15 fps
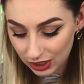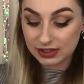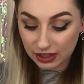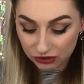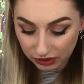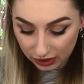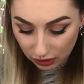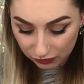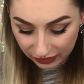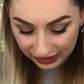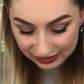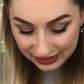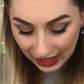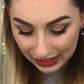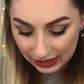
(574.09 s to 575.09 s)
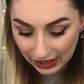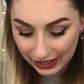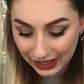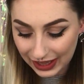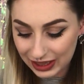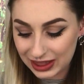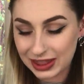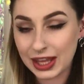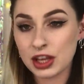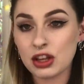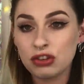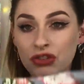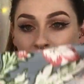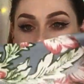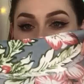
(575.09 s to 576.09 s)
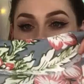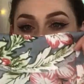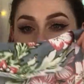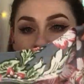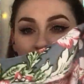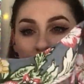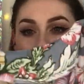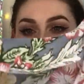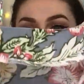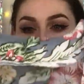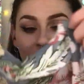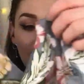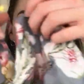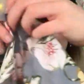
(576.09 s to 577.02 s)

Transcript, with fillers: This is actually lovely. It's kind of like a thick chiffony fabric